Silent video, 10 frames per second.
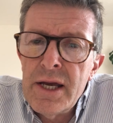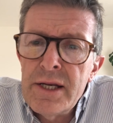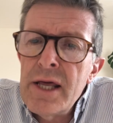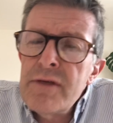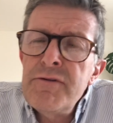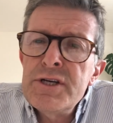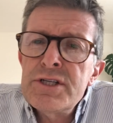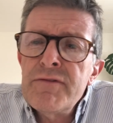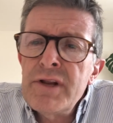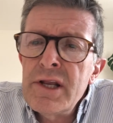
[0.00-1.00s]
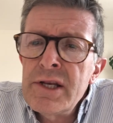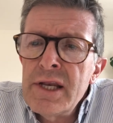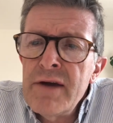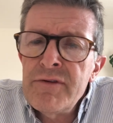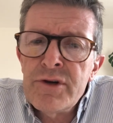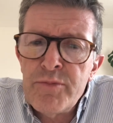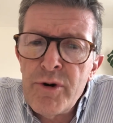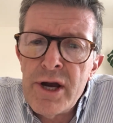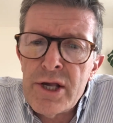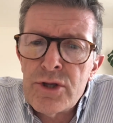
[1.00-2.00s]
Now the festival of unleavened
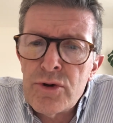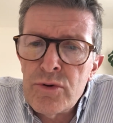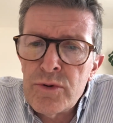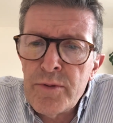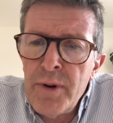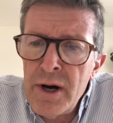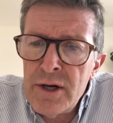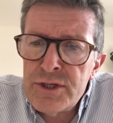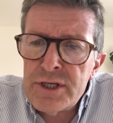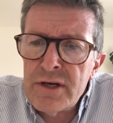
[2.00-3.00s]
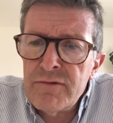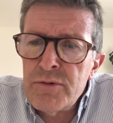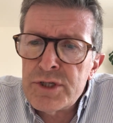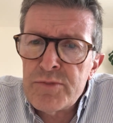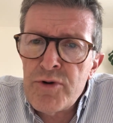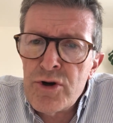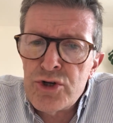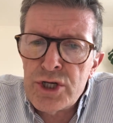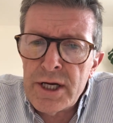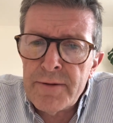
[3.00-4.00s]
bread, called the Passover, was
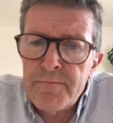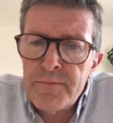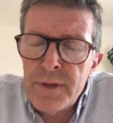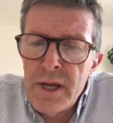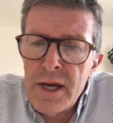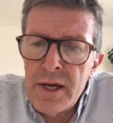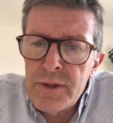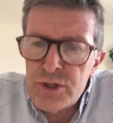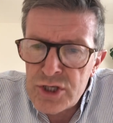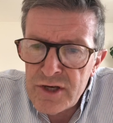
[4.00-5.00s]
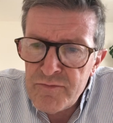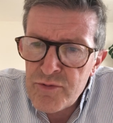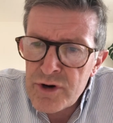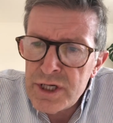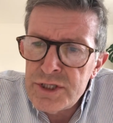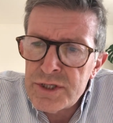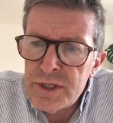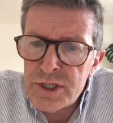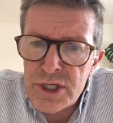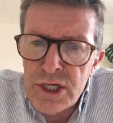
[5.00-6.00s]
approaching, and the chief priests
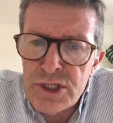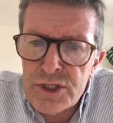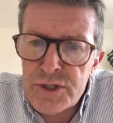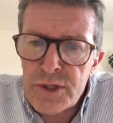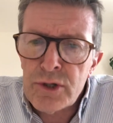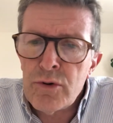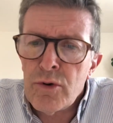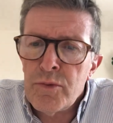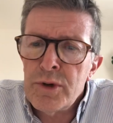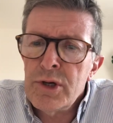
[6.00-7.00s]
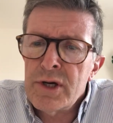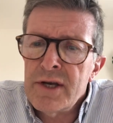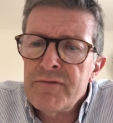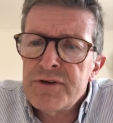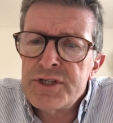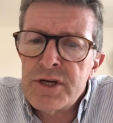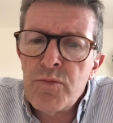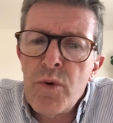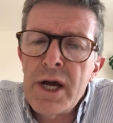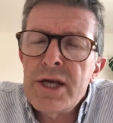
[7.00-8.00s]
and the teachers of the law were looking for
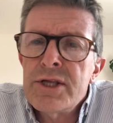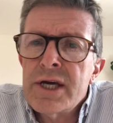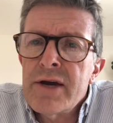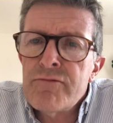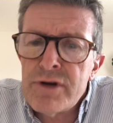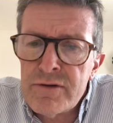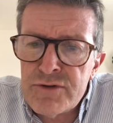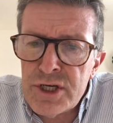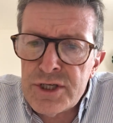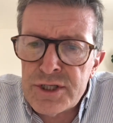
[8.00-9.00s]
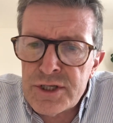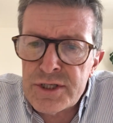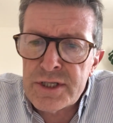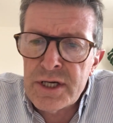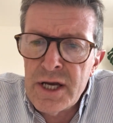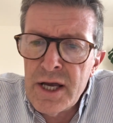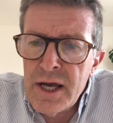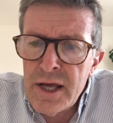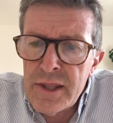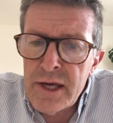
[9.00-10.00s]
some way to get rid of Jesus.
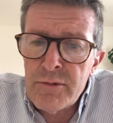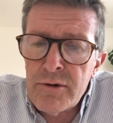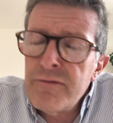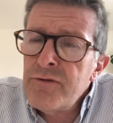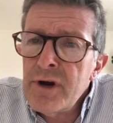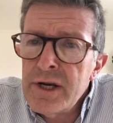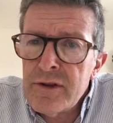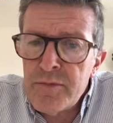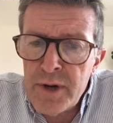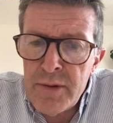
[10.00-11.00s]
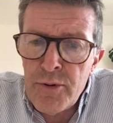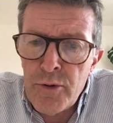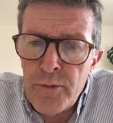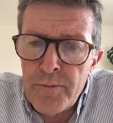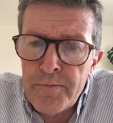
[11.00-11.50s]
They were afraid of the people.